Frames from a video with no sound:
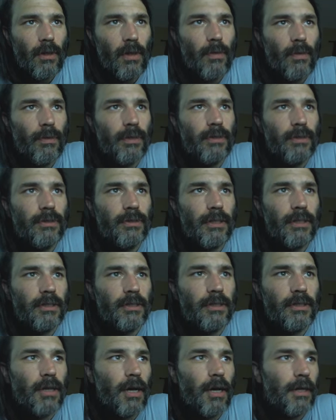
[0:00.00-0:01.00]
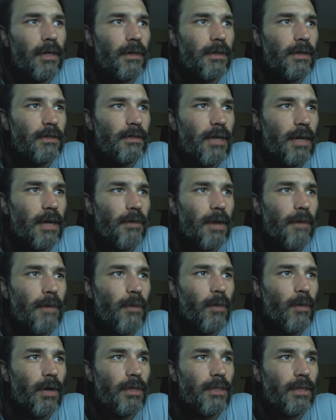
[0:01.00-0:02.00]
when you see a stock like this, and I, have
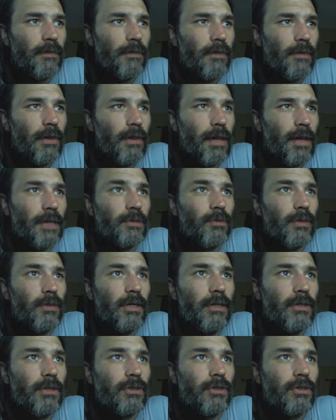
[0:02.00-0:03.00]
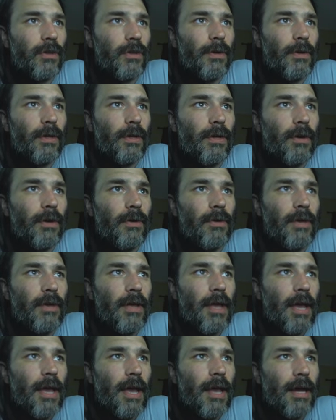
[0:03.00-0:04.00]
been watching it for the last week or so, you know,
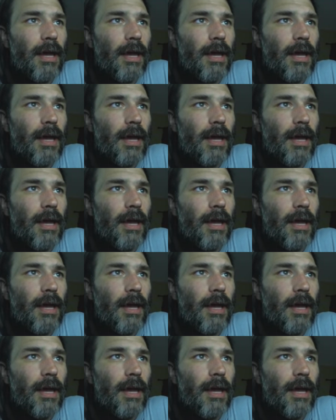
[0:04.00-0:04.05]
and